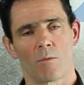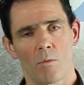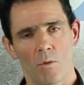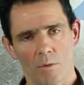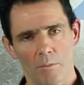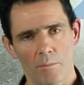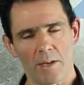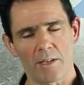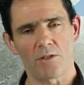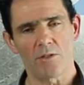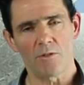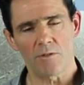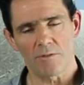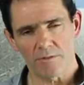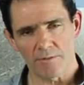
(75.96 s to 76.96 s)
What makes
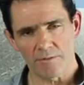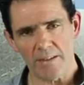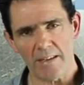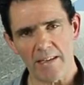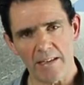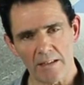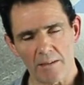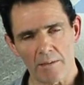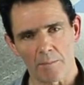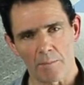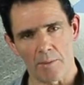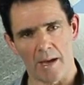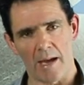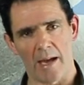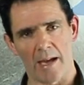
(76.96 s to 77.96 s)
you feel
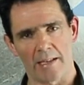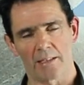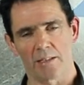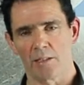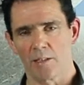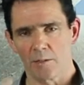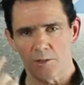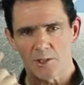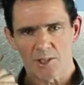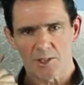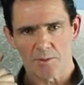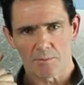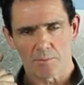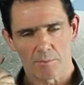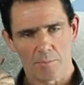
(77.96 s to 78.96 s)
bad?
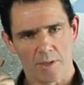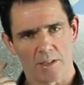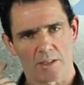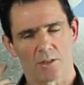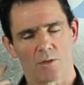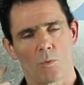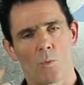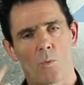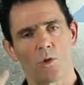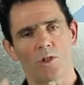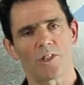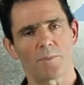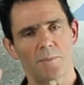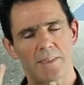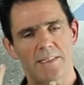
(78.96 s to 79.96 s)
Pick one
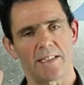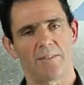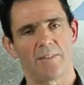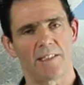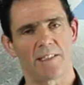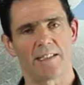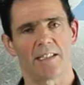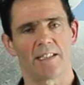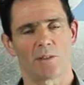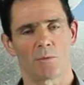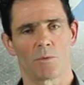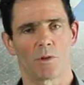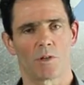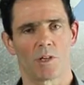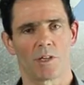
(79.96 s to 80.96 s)
specific thing to
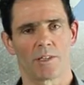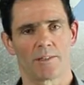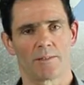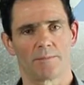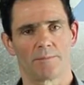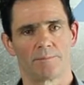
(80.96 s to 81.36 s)
work on.